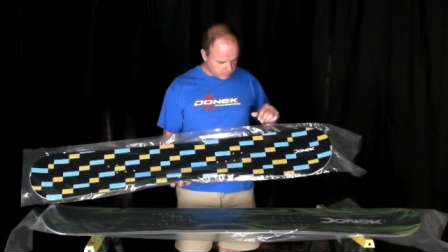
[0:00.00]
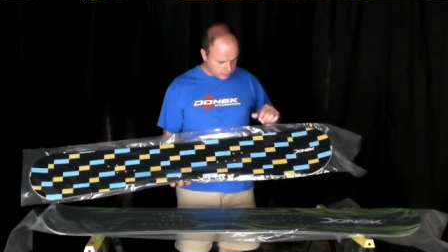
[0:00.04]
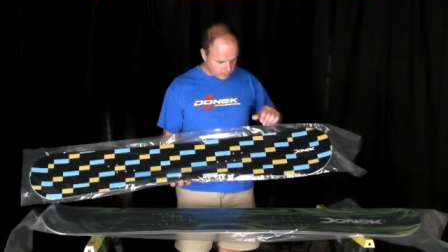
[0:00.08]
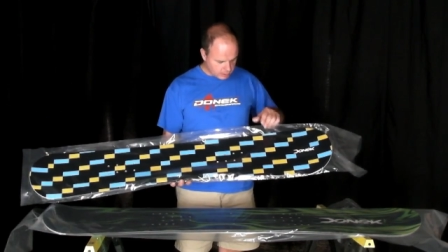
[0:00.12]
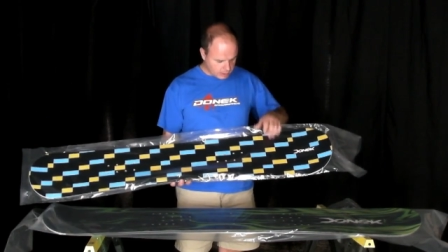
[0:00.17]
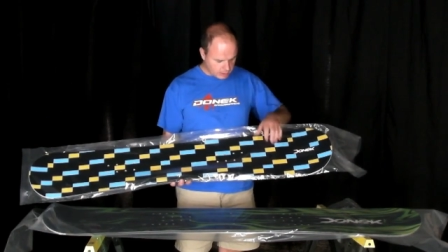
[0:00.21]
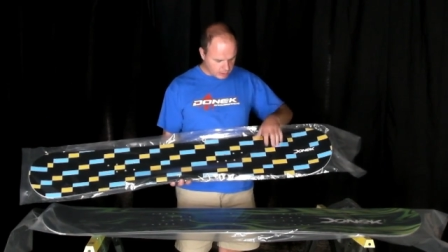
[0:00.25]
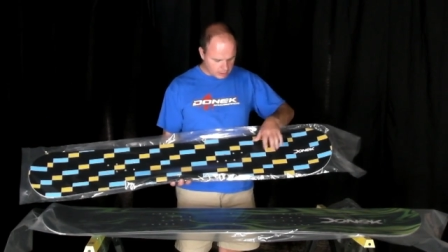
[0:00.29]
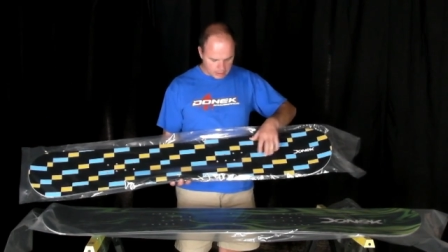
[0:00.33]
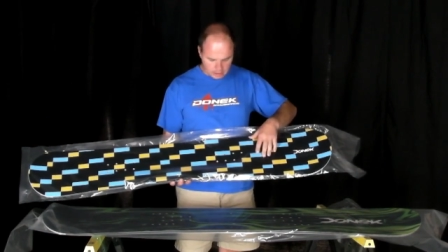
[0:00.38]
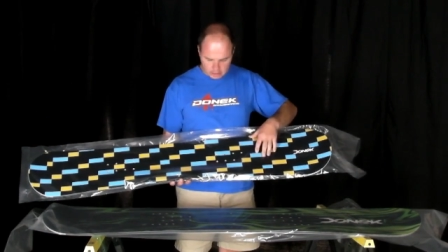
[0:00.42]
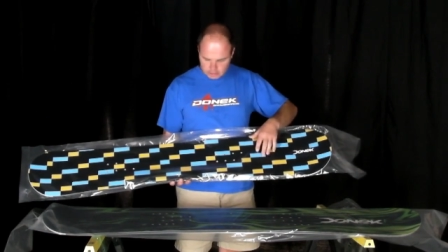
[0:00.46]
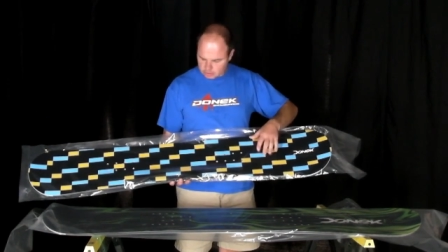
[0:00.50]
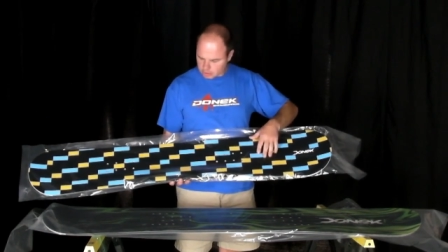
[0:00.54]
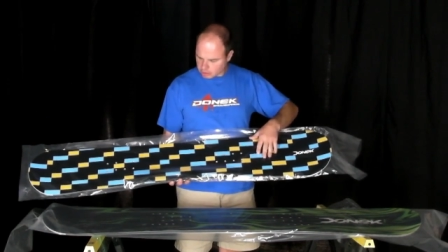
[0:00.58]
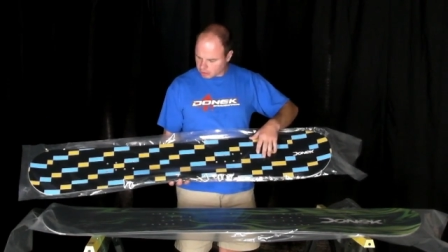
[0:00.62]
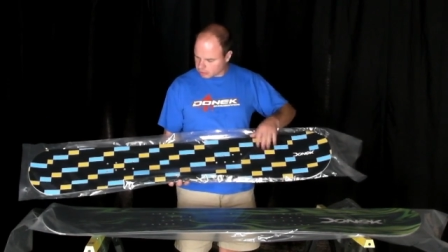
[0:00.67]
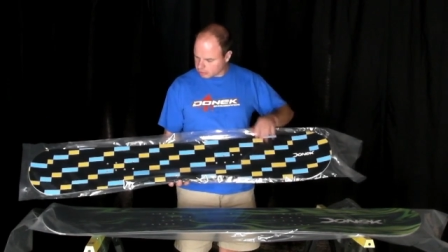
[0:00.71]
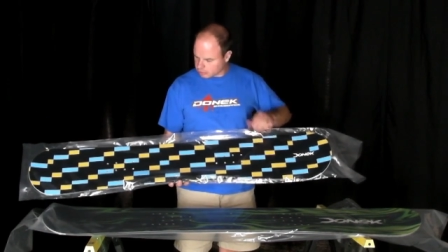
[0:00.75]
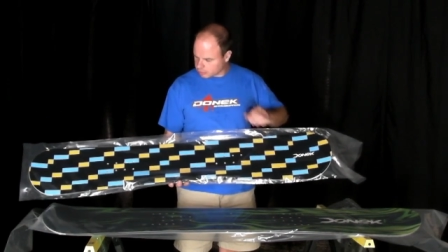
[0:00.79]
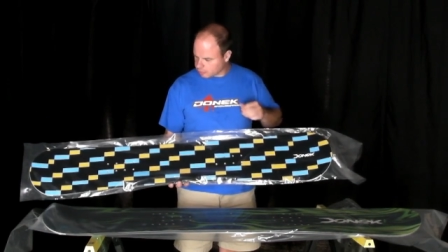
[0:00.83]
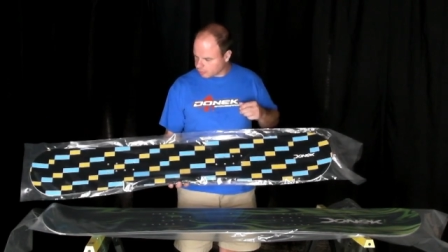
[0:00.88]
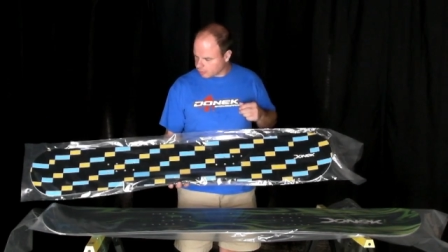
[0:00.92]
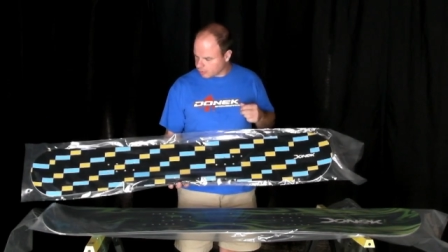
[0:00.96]
And he
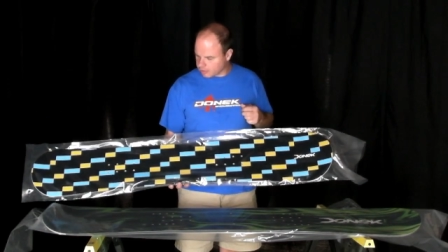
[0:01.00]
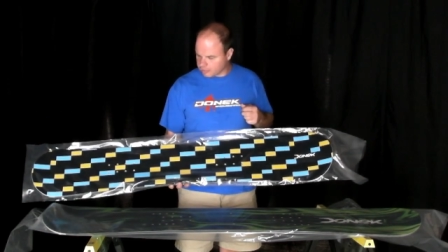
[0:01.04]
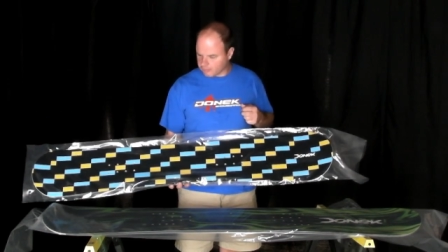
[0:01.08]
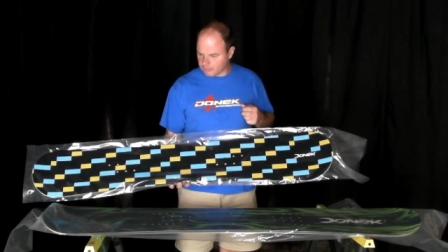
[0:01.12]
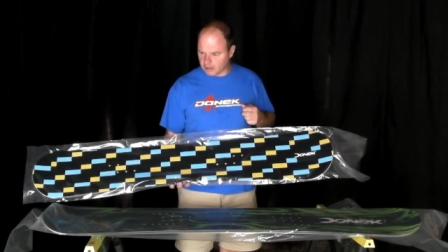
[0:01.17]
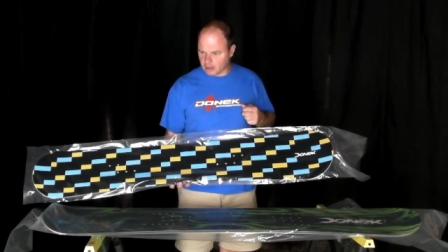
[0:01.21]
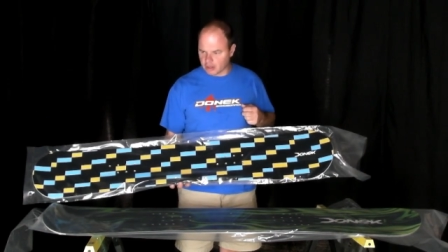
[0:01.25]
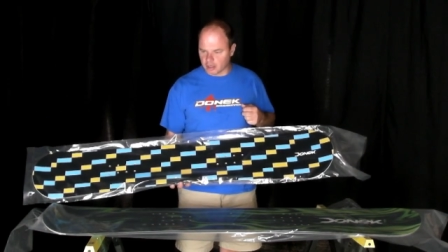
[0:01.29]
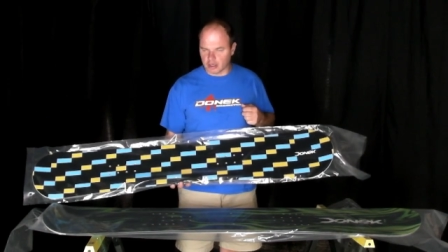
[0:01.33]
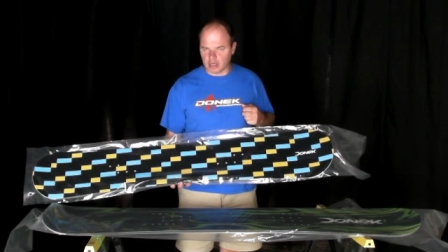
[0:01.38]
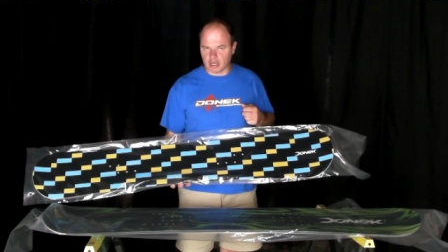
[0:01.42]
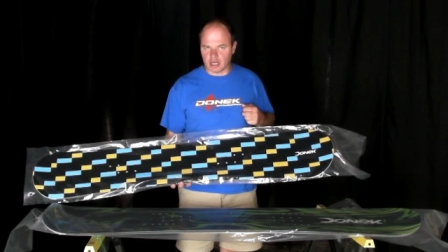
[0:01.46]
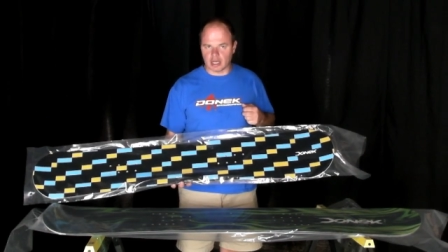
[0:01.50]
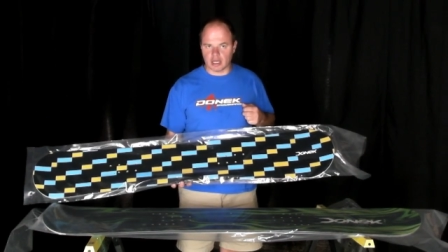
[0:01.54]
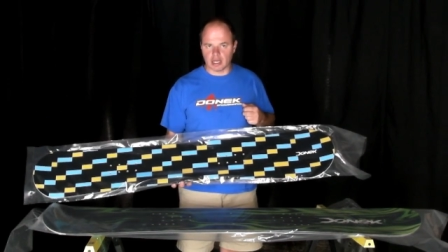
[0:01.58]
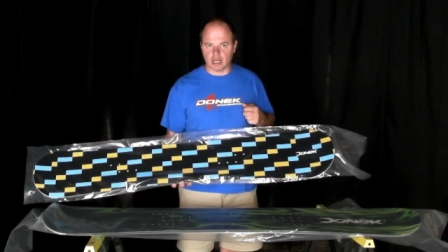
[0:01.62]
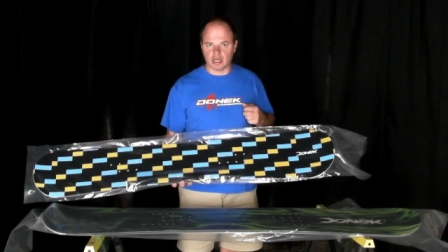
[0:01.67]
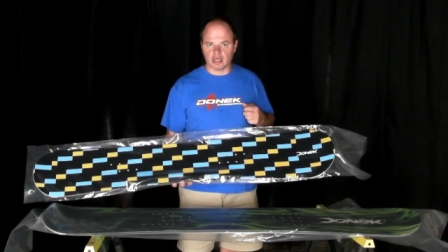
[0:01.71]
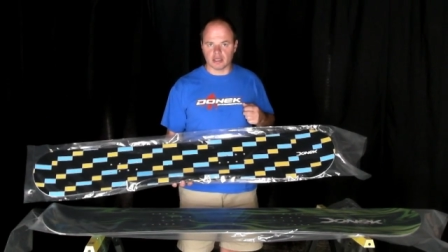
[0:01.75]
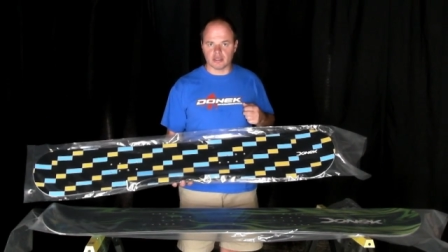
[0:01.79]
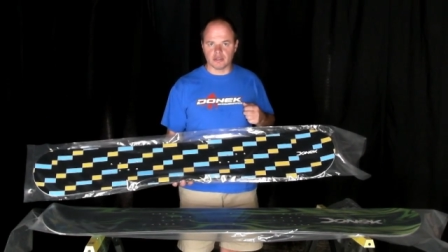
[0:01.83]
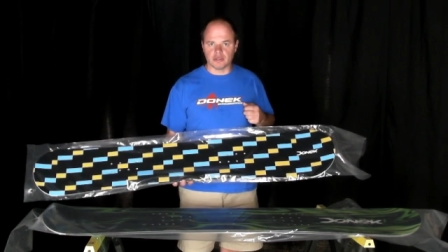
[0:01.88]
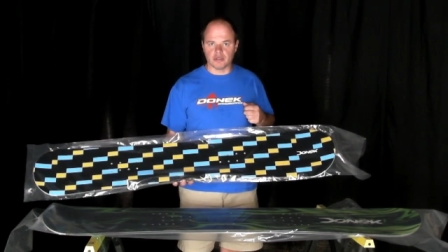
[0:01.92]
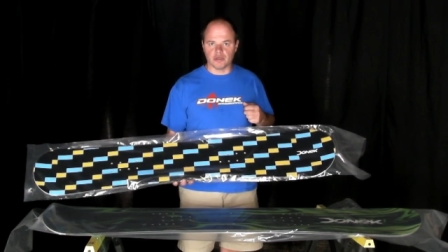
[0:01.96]
chose one of
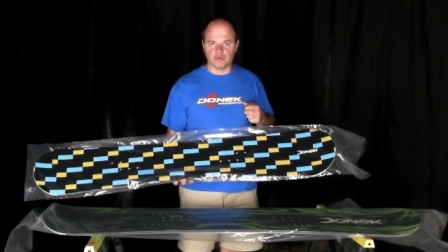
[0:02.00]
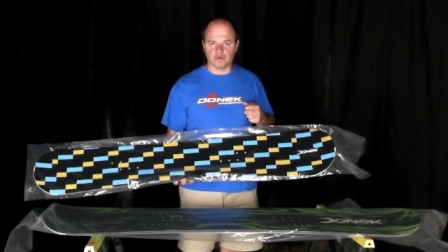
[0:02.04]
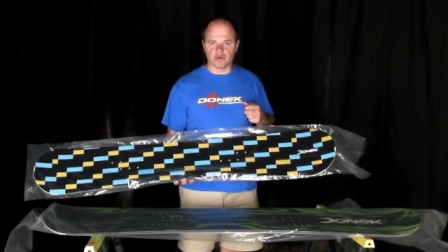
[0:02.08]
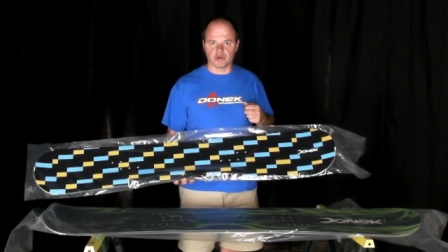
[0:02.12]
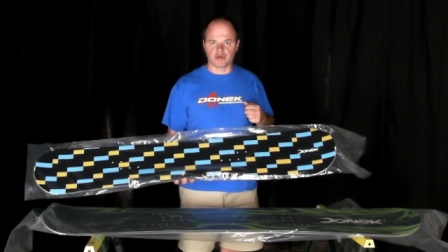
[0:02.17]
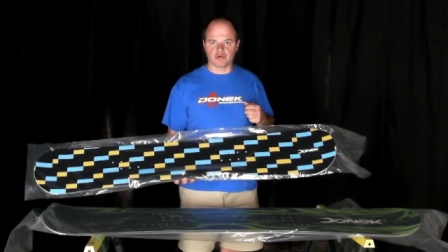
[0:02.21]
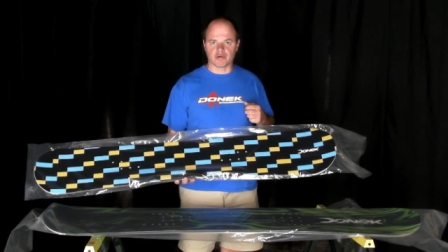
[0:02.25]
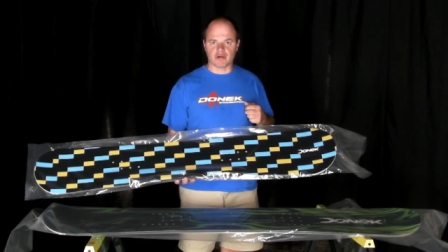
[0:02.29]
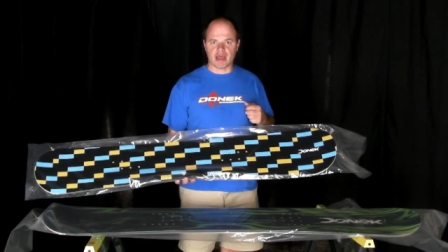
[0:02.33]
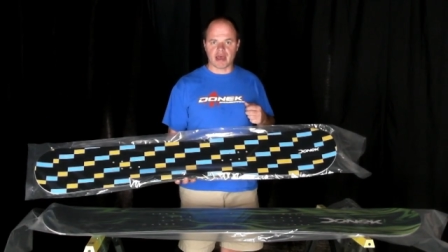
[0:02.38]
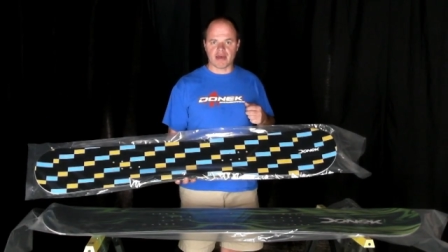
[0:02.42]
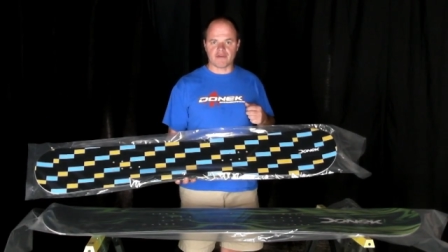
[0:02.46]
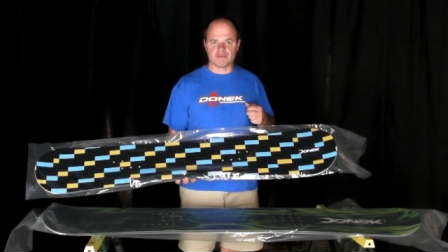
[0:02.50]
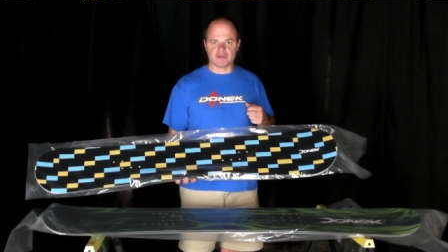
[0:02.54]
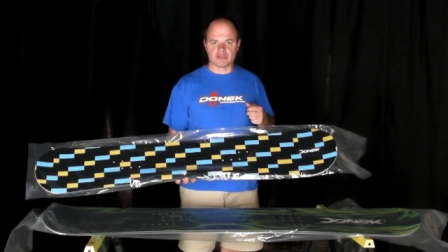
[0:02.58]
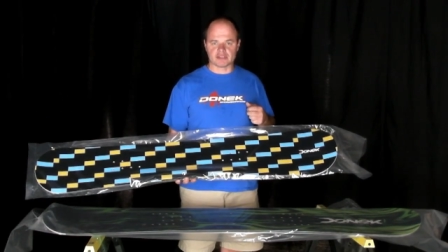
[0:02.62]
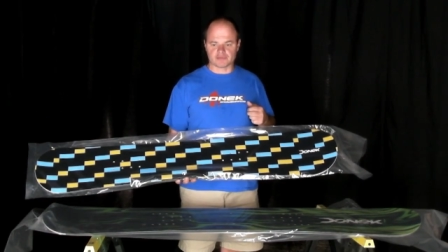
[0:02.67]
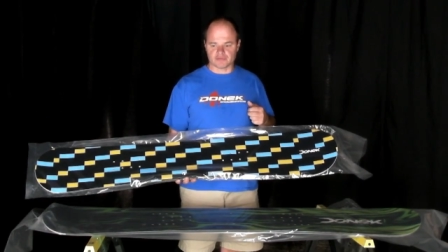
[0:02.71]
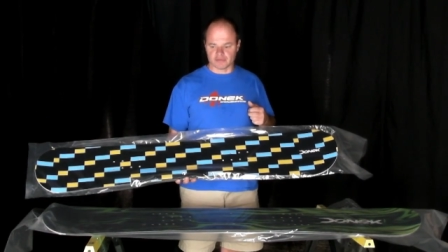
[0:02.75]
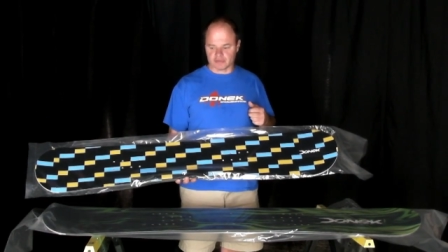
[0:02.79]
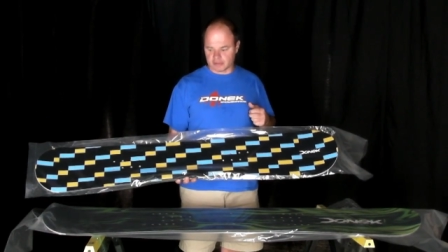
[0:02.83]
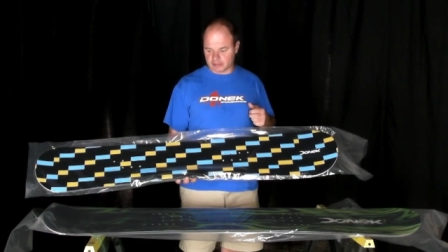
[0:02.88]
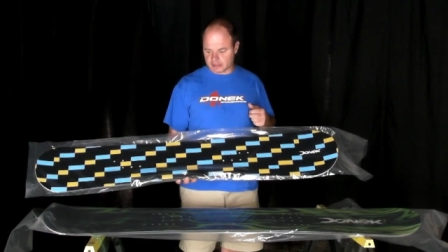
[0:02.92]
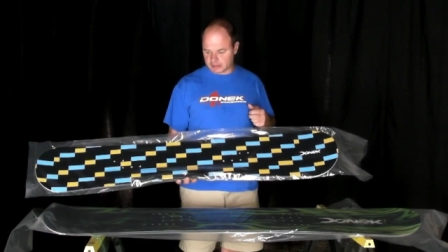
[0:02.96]
our newer
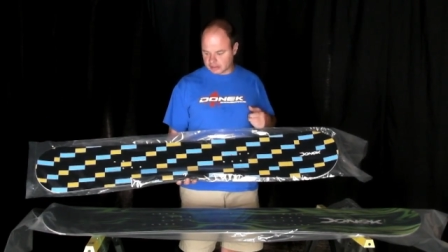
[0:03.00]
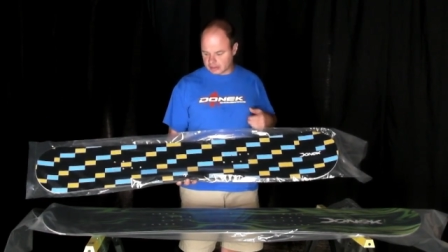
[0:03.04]
graphics for the